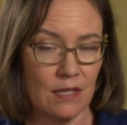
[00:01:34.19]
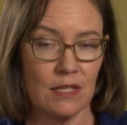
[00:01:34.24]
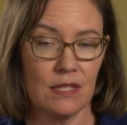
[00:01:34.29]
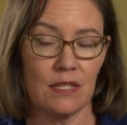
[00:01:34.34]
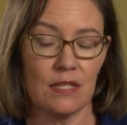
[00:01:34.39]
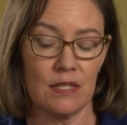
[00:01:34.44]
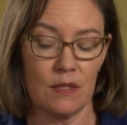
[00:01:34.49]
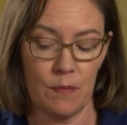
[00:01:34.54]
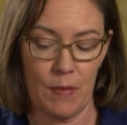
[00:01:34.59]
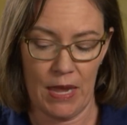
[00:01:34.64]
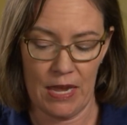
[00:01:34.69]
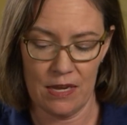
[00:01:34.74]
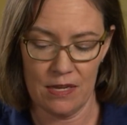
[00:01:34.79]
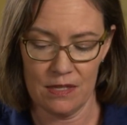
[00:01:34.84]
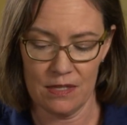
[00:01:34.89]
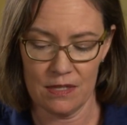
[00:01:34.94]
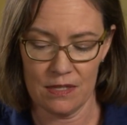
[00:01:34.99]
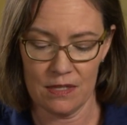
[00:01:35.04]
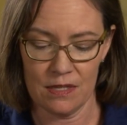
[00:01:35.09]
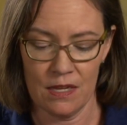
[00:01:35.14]

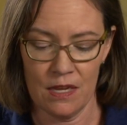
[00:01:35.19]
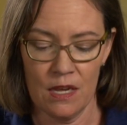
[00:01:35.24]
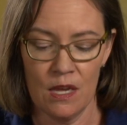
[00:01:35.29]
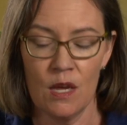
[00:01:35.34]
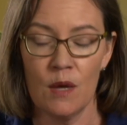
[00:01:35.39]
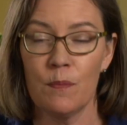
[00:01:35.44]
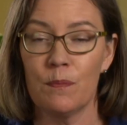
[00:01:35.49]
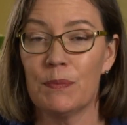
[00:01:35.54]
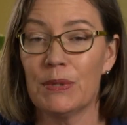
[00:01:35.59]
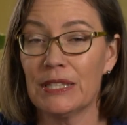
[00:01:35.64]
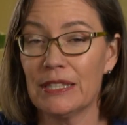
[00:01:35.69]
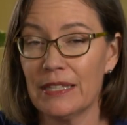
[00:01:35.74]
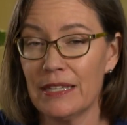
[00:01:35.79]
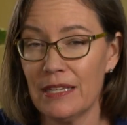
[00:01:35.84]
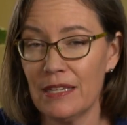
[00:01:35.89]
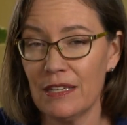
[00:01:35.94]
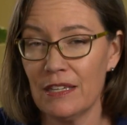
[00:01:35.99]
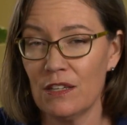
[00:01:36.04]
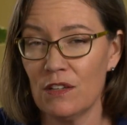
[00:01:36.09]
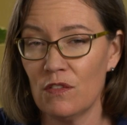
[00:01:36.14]
space,
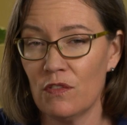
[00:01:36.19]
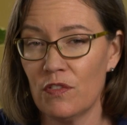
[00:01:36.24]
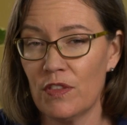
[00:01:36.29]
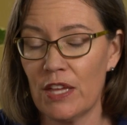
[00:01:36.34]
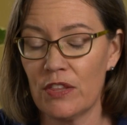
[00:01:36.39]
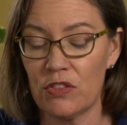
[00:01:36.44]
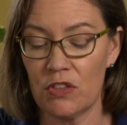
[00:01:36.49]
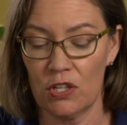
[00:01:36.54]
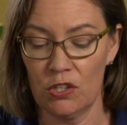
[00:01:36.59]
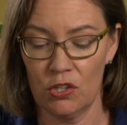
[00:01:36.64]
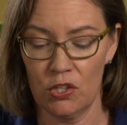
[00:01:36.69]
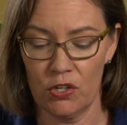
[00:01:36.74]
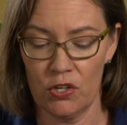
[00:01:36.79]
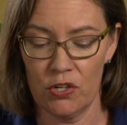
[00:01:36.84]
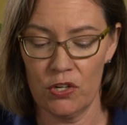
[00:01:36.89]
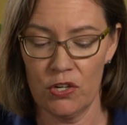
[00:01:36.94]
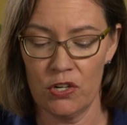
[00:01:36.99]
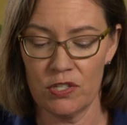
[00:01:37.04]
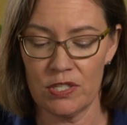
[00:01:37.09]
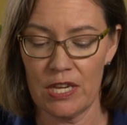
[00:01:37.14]
believe that the
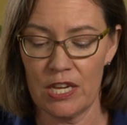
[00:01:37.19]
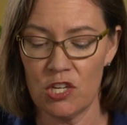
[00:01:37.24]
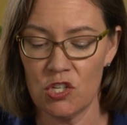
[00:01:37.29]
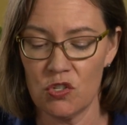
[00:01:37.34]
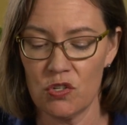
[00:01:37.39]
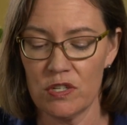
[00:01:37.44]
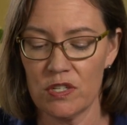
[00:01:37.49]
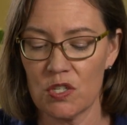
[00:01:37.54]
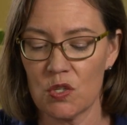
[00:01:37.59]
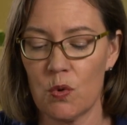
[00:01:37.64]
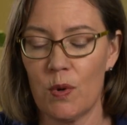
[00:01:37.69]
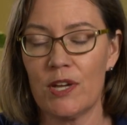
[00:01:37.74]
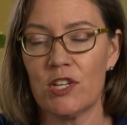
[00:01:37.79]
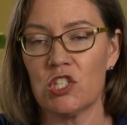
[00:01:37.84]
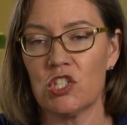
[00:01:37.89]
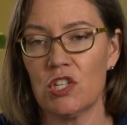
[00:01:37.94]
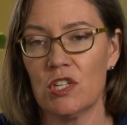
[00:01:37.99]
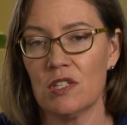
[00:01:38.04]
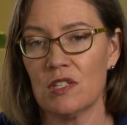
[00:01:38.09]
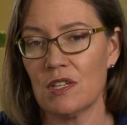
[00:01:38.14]
learner's interests,
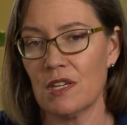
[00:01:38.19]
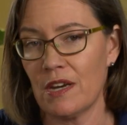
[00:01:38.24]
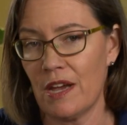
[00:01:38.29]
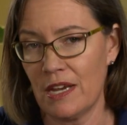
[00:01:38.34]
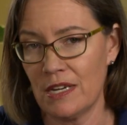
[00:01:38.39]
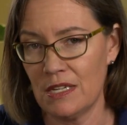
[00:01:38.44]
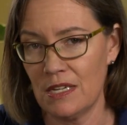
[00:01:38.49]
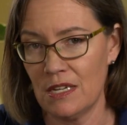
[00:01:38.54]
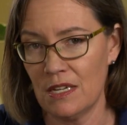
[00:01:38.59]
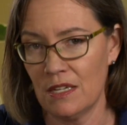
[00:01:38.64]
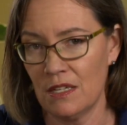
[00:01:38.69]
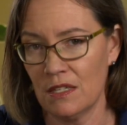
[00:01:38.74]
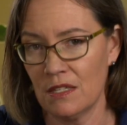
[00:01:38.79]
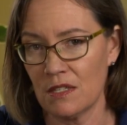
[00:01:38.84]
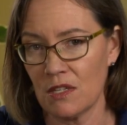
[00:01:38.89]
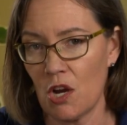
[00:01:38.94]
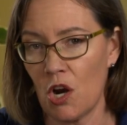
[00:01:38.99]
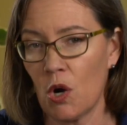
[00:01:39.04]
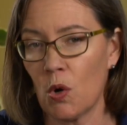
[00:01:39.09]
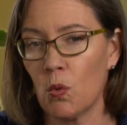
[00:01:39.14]
questions, and
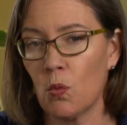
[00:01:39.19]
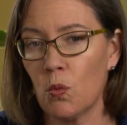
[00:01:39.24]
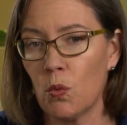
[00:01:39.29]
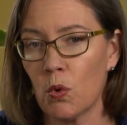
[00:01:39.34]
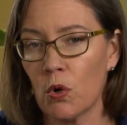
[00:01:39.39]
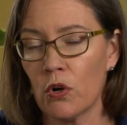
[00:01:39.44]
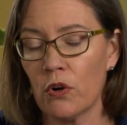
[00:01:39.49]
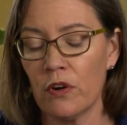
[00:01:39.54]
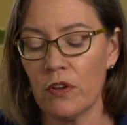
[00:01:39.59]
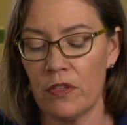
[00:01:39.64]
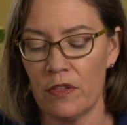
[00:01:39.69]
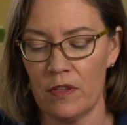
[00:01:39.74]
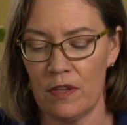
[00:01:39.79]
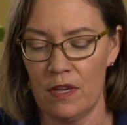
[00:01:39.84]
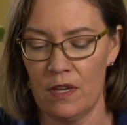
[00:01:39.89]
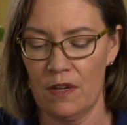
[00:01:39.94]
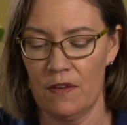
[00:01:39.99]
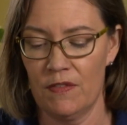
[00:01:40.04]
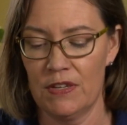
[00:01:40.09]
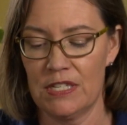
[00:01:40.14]
ideas are
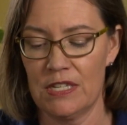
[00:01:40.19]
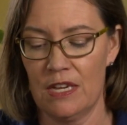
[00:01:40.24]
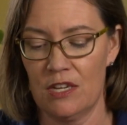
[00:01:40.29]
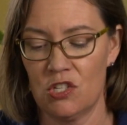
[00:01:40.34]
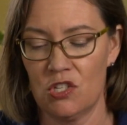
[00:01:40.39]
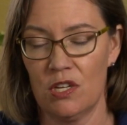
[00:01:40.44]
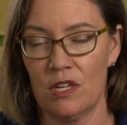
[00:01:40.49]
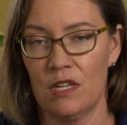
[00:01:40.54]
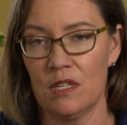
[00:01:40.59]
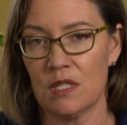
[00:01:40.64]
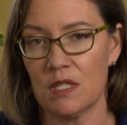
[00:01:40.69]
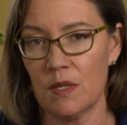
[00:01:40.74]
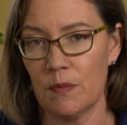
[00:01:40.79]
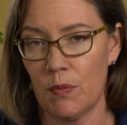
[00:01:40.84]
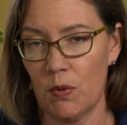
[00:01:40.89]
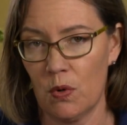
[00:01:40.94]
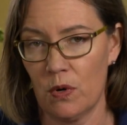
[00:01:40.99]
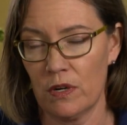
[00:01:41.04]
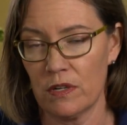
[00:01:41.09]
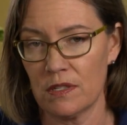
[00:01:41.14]
worthy of attention and
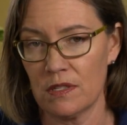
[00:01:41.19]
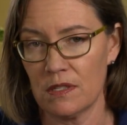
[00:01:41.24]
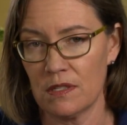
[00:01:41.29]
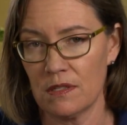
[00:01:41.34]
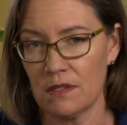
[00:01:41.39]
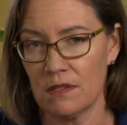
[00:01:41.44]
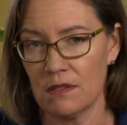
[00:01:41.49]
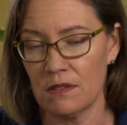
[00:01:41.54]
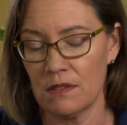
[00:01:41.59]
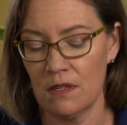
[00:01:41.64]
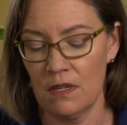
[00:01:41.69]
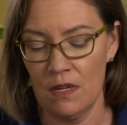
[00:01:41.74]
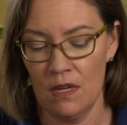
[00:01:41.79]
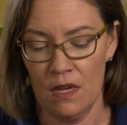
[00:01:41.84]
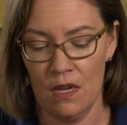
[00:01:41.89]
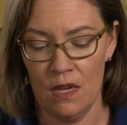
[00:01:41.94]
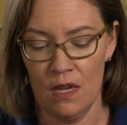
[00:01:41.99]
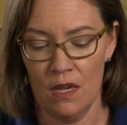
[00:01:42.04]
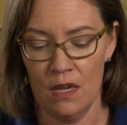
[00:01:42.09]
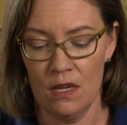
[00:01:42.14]
support.
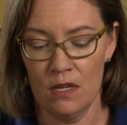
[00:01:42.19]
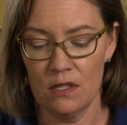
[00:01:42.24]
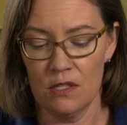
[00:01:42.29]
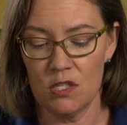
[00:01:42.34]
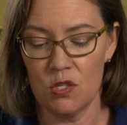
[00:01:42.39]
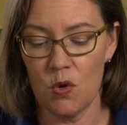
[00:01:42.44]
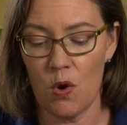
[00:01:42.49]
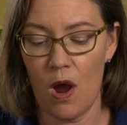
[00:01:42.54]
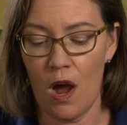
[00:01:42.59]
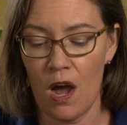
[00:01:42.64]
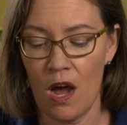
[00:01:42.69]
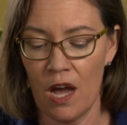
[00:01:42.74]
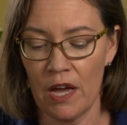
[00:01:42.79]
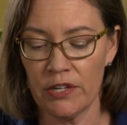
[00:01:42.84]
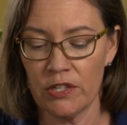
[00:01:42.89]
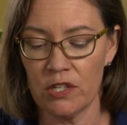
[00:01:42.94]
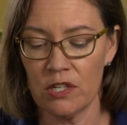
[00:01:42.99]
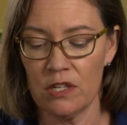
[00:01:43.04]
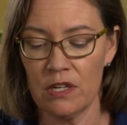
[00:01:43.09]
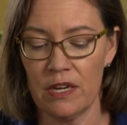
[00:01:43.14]
To
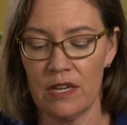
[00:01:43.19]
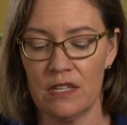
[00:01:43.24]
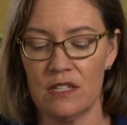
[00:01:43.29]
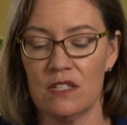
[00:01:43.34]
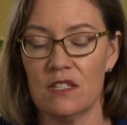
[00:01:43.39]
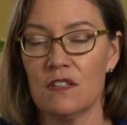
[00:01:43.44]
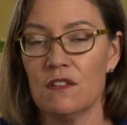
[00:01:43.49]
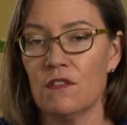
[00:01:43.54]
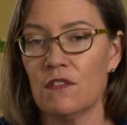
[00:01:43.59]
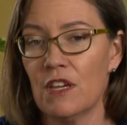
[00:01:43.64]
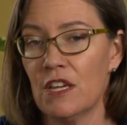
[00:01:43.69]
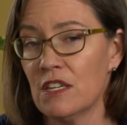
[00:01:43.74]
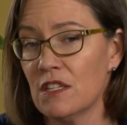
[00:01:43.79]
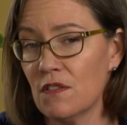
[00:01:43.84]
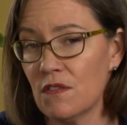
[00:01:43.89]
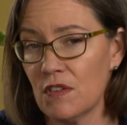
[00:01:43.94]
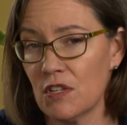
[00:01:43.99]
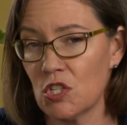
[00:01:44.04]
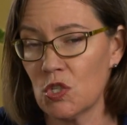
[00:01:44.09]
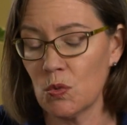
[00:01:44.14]
honor
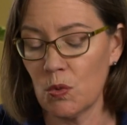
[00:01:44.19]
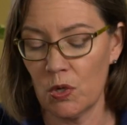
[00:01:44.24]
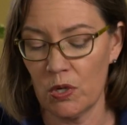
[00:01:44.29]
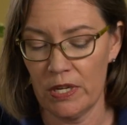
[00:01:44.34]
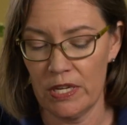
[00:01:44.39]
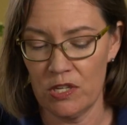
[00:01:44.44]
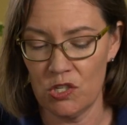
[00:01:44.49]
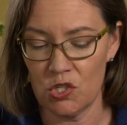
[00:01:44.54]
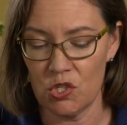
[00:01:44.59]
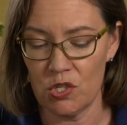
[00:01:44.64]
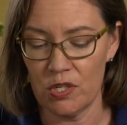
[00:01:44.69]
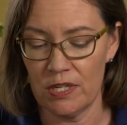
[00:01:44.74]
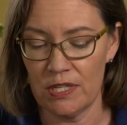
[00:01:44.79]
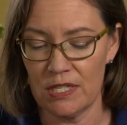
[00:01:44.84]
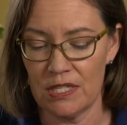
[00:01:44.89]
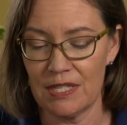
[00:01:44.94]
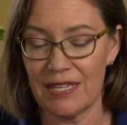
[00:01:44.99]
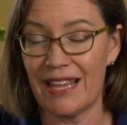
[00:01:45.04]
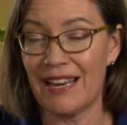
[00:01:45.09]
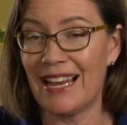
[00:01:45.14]
individual
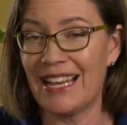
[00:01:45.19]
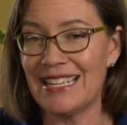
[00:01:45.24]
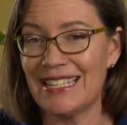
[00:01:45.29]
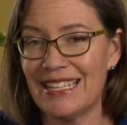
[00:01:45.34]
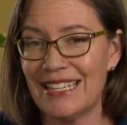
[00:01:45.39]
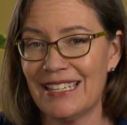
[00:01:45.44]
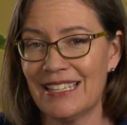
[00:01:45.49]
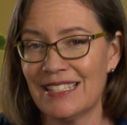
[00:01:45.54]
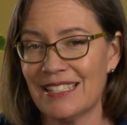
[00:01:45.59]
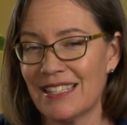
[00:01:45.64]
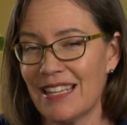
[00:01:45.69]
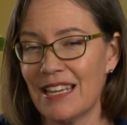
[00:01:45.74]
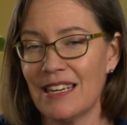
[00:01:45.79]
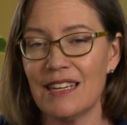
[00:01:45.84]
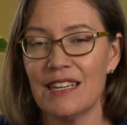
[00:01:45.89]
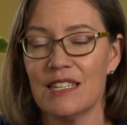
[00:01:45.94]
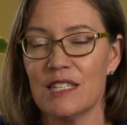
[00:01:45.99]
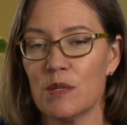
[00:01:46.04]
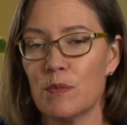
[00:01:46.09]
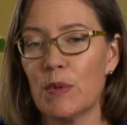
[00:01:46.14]
interests and ideas, they
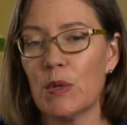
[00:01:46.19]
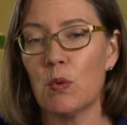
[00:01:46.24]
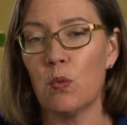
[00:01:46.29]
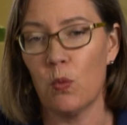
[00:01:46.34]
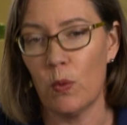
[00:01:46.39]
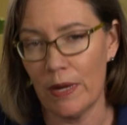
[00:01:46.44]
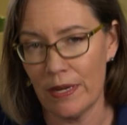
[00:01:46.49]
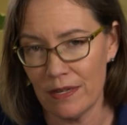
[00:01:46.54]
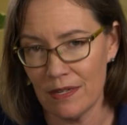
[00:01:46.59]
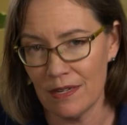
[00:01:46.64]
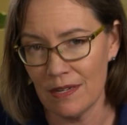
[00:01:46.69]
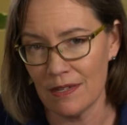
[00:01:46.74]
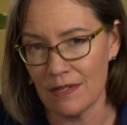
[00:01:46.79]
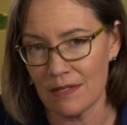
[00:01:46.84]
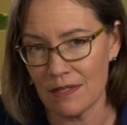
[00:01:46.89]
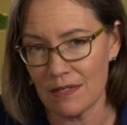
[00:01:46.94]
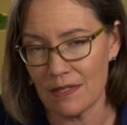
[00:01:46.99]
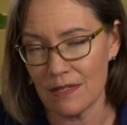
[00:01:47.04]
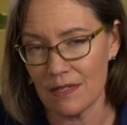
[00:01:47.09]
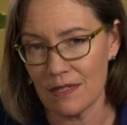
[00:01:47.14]
need to be
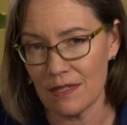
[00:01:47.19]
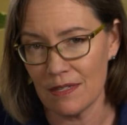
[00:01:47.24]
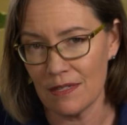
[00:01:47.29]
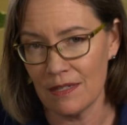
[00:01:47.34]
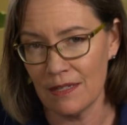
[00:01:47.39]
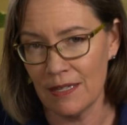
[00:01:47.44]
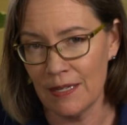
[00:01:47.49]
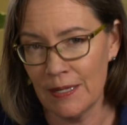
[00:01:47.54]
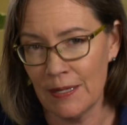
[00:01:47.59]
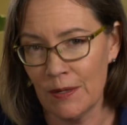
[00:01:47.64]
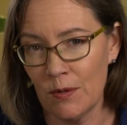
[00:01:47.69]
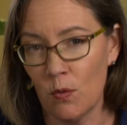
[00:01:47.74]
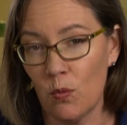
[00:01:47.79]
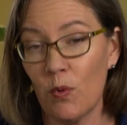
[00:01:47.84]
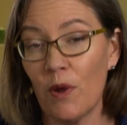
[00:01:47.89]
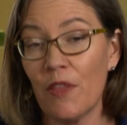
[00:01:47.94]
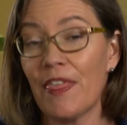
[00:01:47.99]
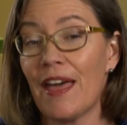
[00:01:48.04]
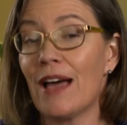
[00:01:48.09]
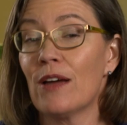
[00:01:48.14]
witnessed
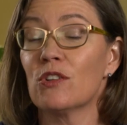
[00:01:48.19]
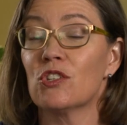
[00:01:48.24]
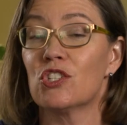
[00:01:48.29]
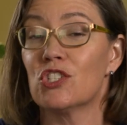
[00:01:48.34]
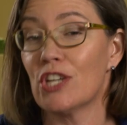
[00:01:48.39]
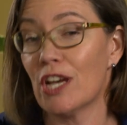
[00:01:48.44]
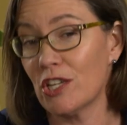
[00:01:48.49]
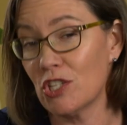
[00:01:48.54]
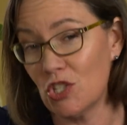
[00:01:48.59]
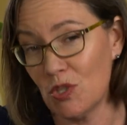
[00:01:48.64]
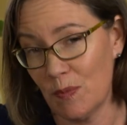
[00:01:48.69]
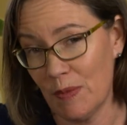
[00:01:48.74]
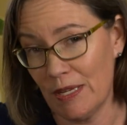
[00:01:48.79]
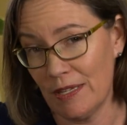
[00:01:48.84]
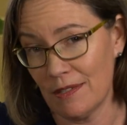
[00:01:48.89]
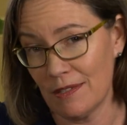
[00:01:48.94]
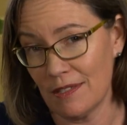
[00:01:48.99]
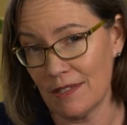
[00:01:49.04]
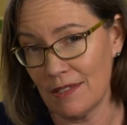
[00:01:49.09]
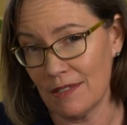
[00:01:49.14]
without
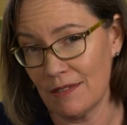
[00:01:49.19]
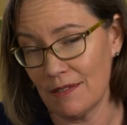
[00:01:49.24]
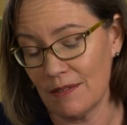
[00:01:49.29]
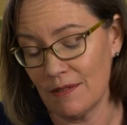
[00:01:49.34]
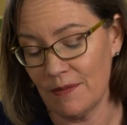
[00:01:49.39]
judgment.